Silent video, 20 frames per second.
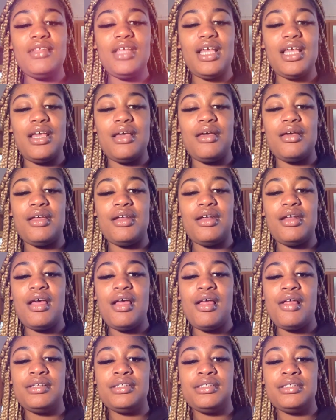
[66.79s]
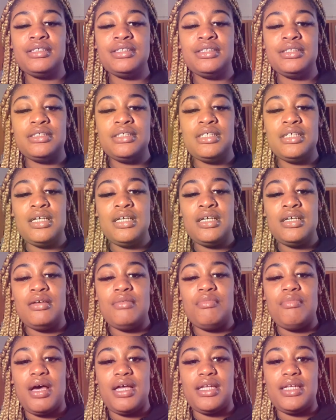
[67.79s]
And
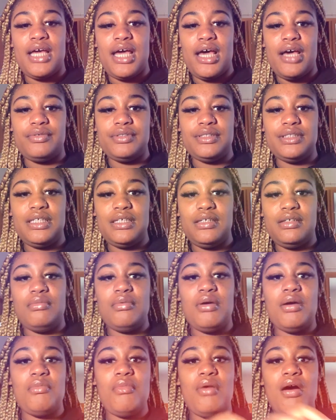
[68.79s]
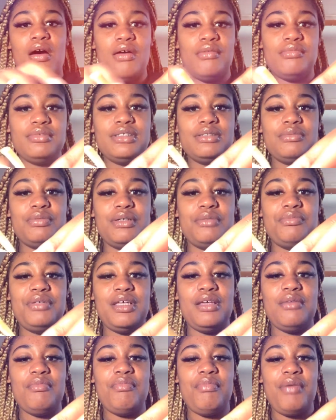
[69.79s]
my dad was telling my mom to put
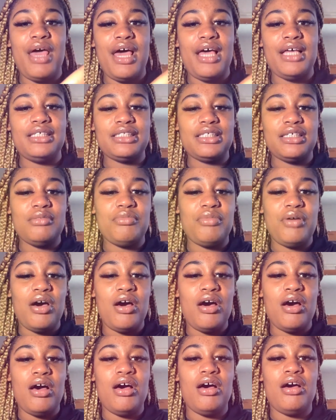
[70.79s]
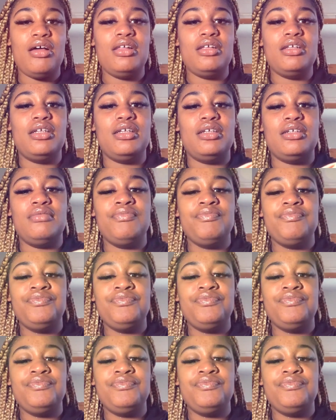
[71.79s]
me in basketball, and